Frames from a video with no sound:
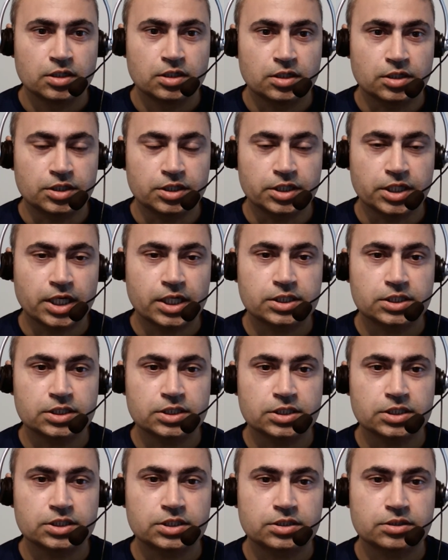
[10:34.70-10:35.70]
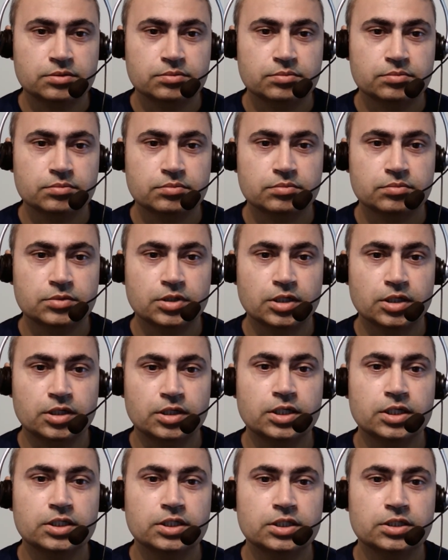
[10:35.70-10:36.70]
Reality is a
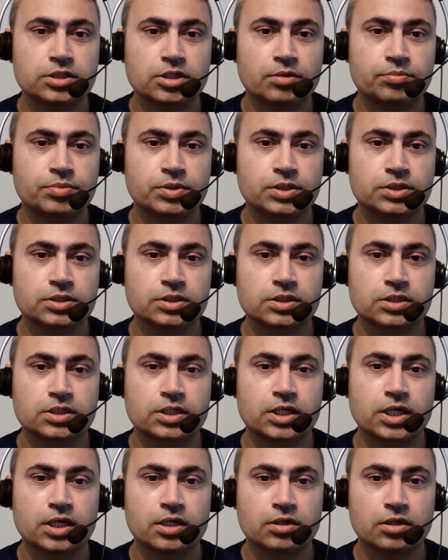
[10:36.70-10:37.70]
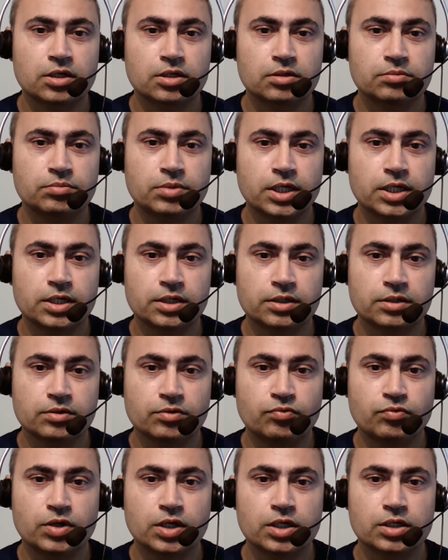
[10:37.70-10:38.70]
Canadian job person cannot buy
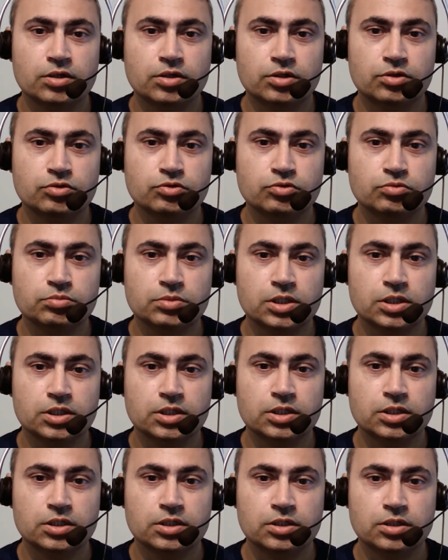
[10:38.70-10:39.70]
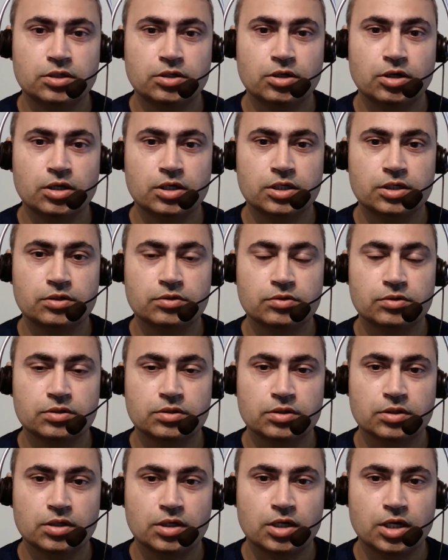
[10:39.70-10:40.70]
$1 or $2 million
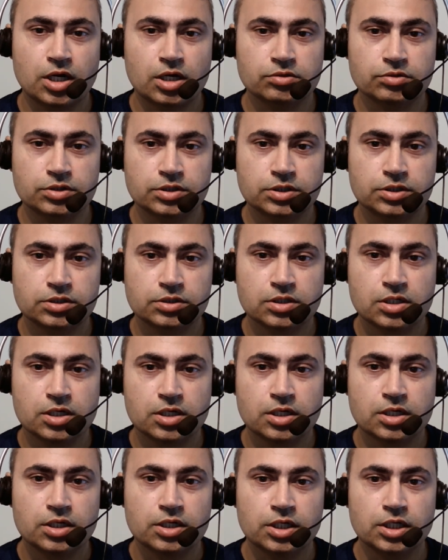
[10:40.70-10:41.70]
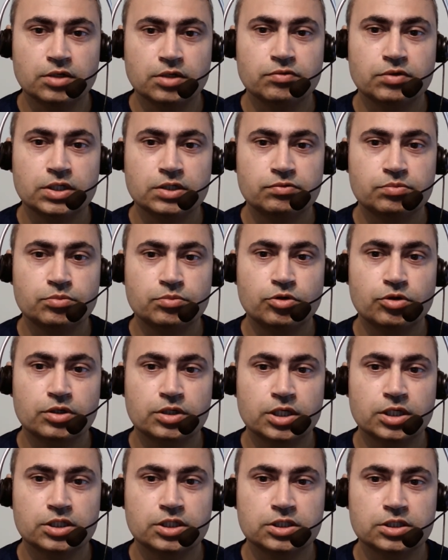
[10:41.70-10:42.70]
house even if
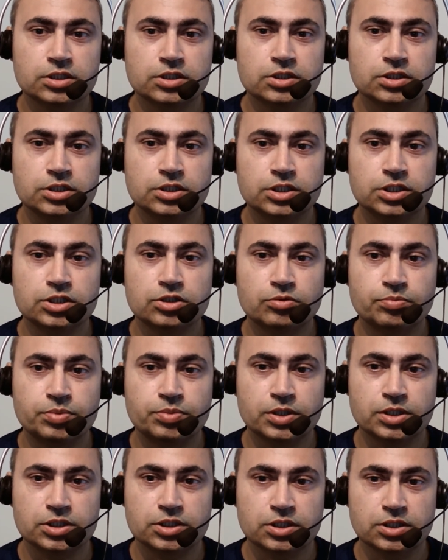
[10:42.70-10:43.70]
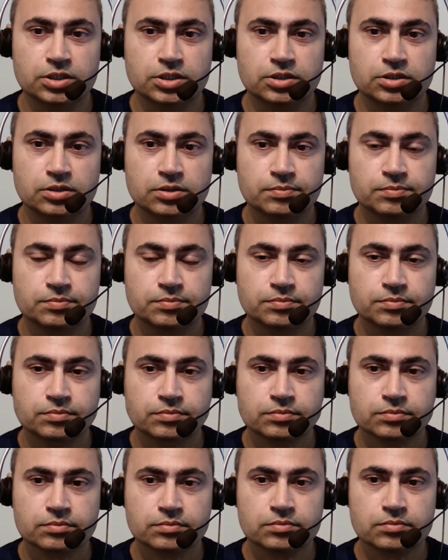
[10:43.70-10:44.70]
mortgage is 0%.
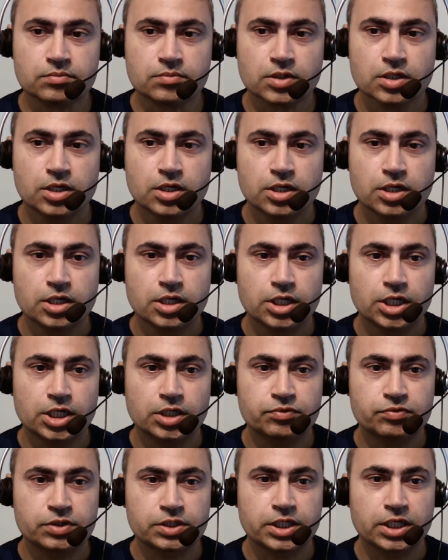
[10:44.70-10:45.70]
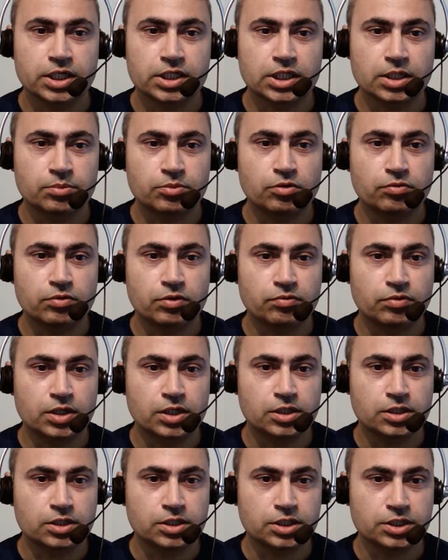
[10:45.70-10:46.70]
It will take them over
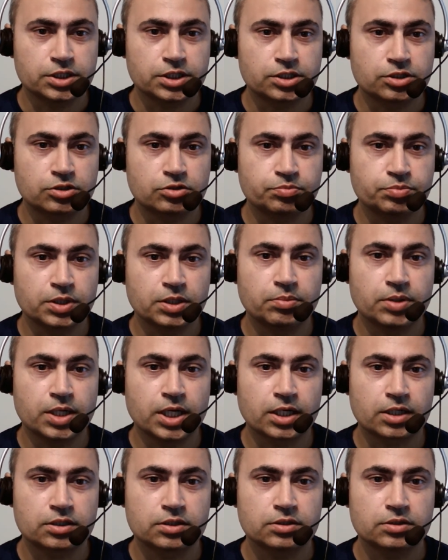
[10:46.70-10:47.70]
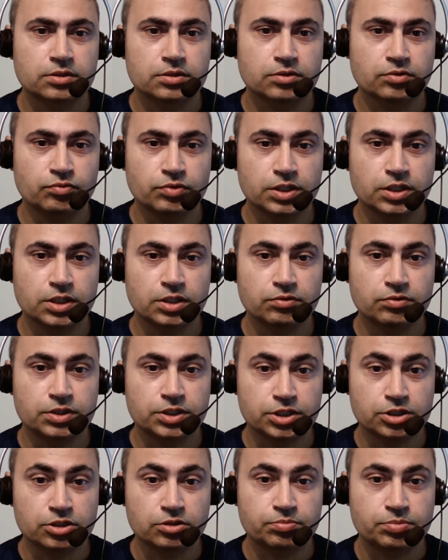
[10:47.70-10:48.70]
100 years to pay back with even
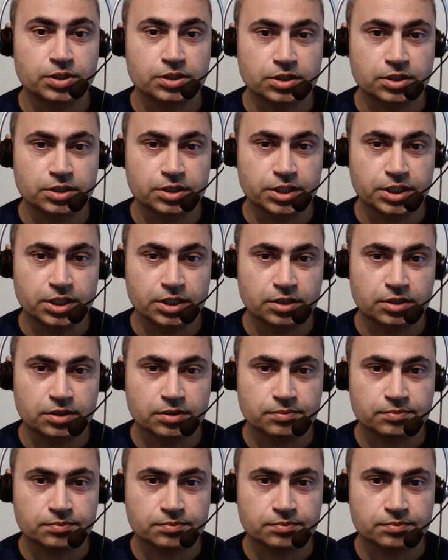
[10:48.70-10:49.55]
0% rate.